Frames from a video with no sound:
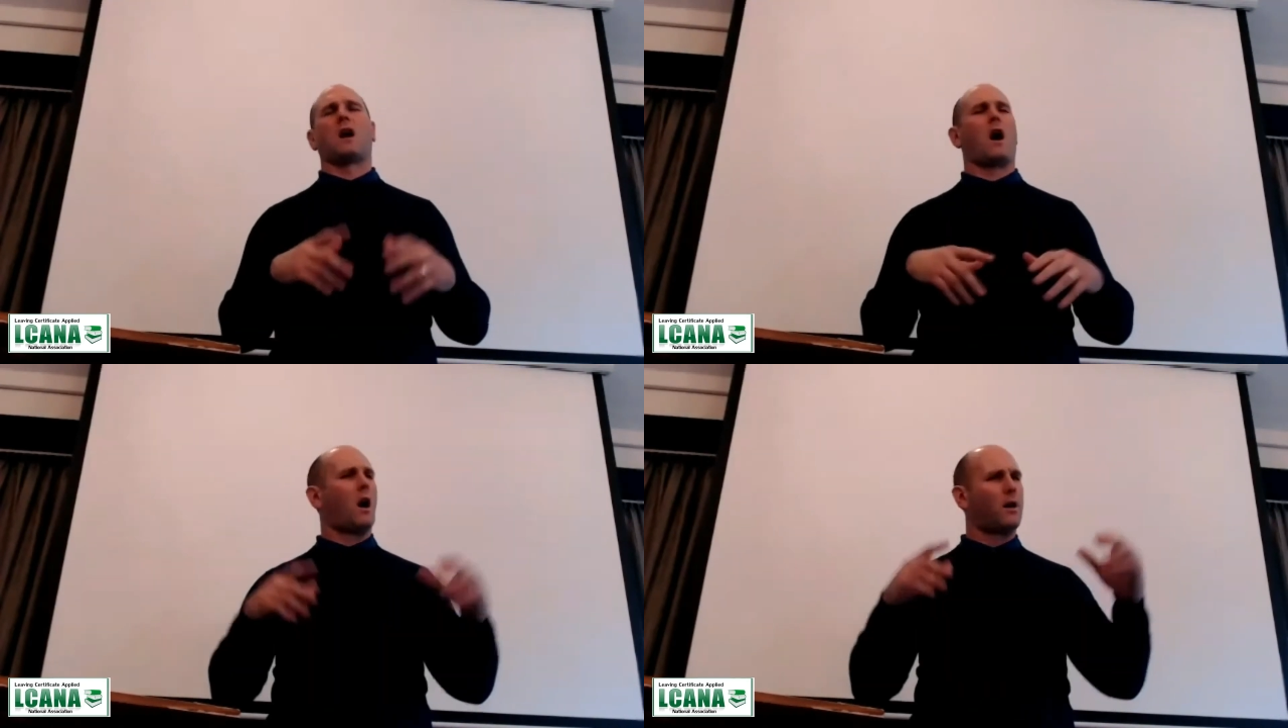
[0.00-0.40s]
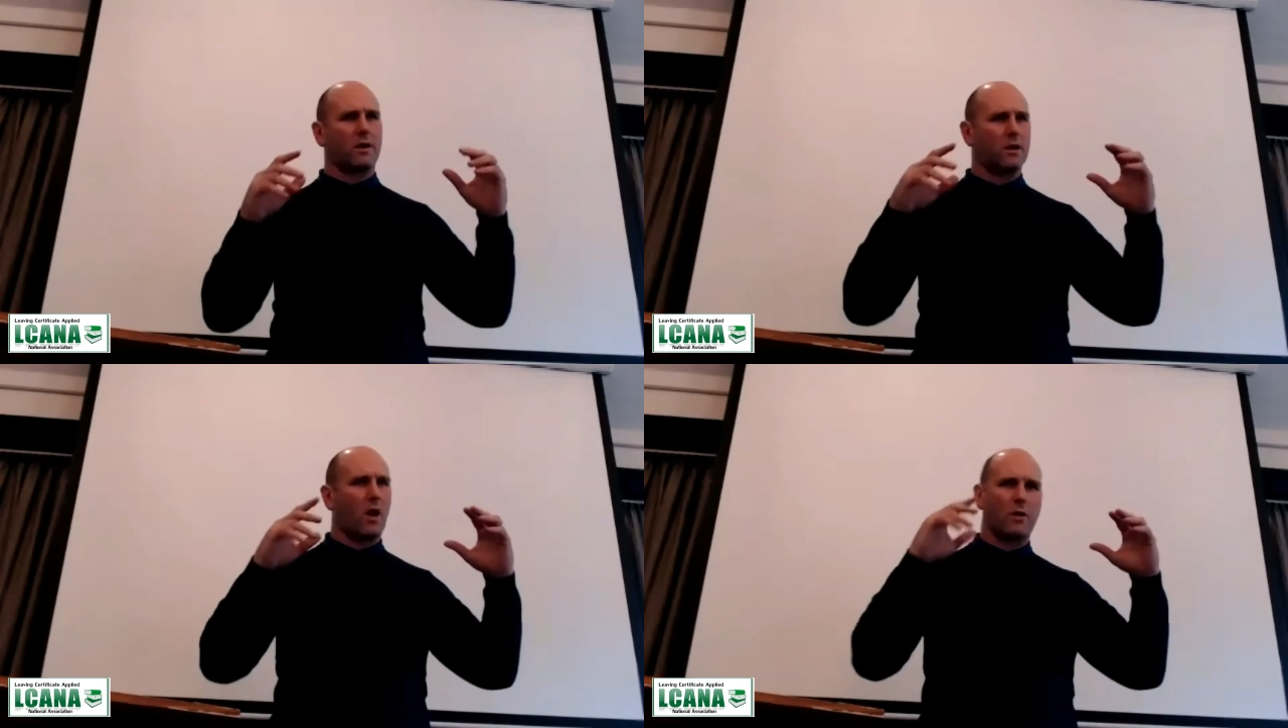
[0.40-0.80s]
"Oh,
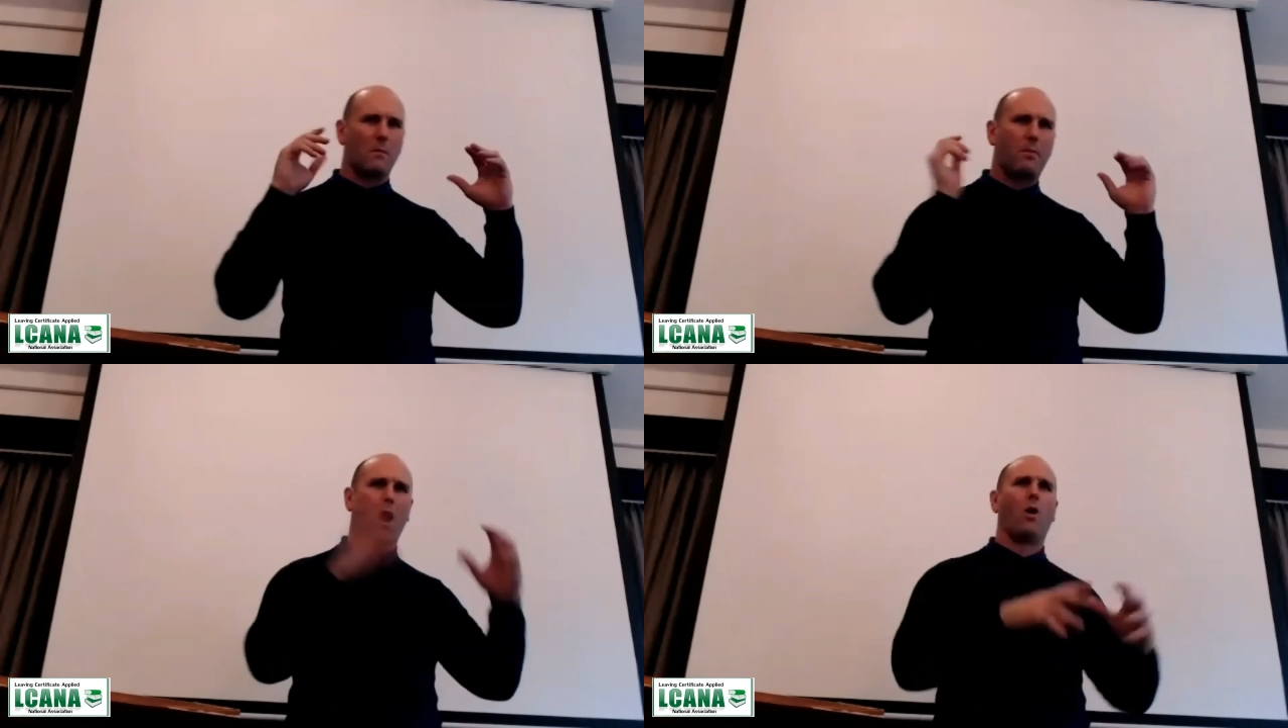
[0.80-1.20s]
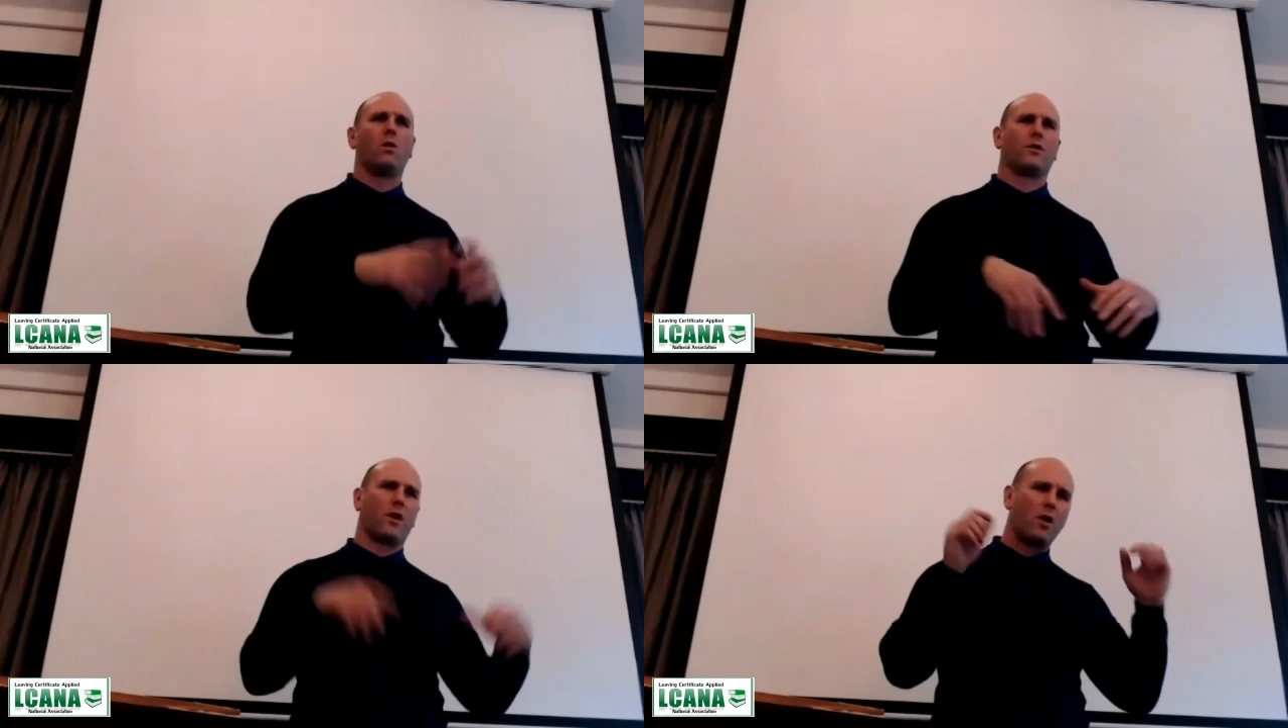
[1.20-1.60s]
they're
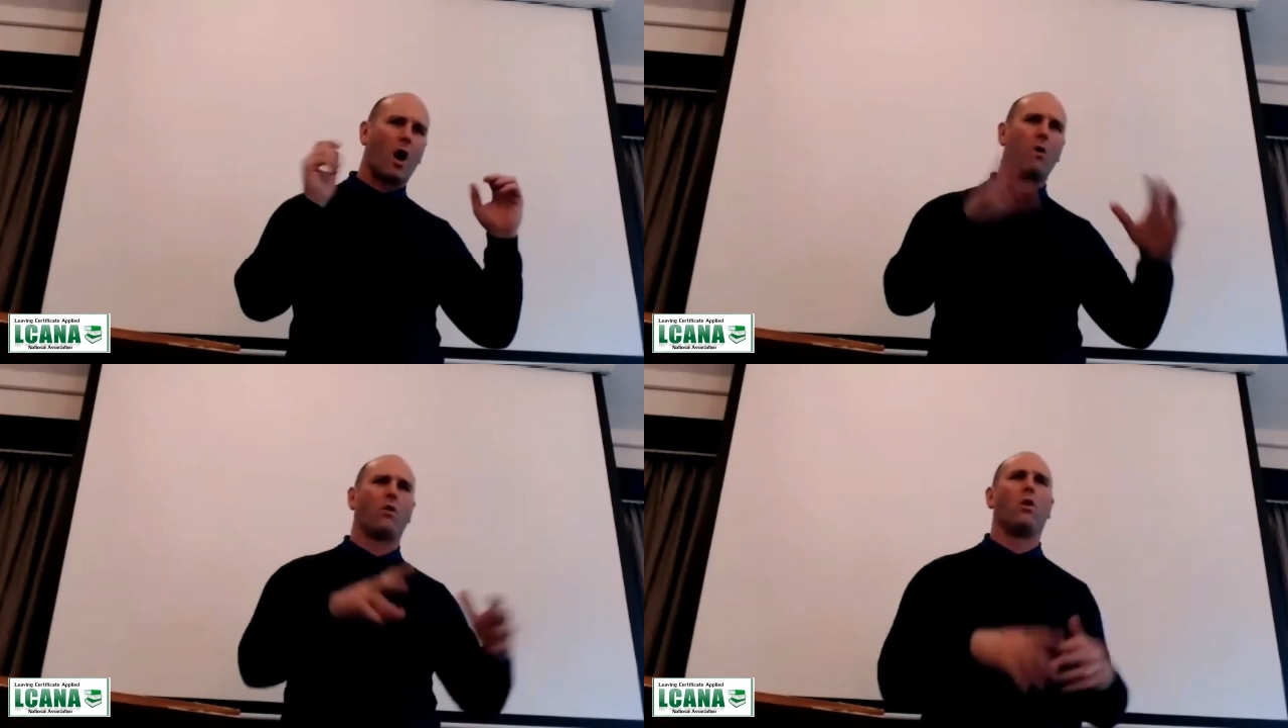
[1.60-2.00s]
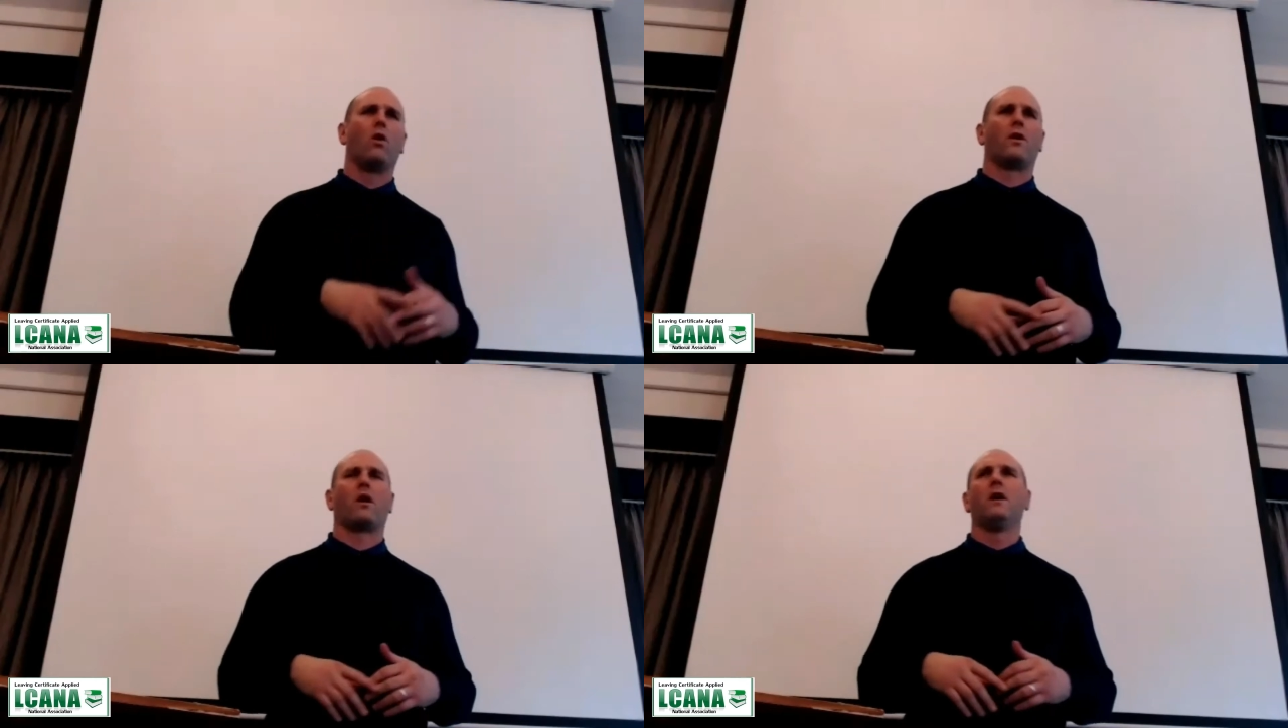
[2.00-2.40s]
bold or they're no
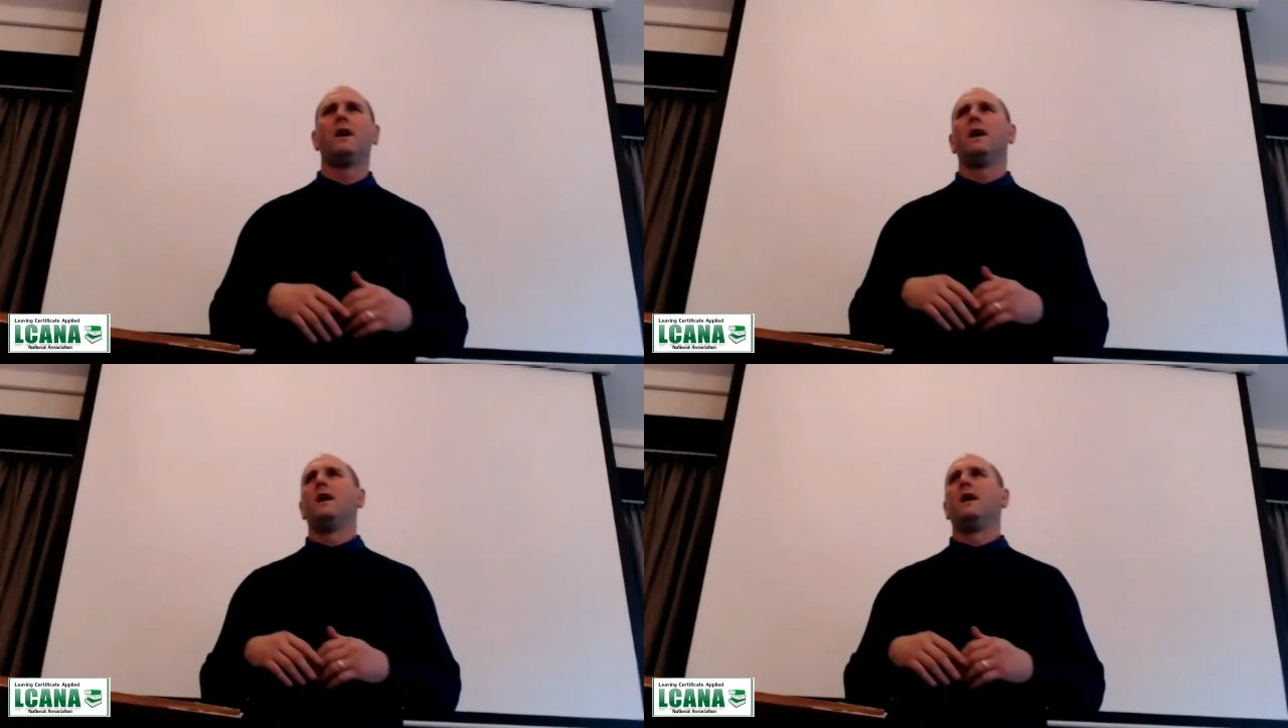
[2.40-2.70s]
good or."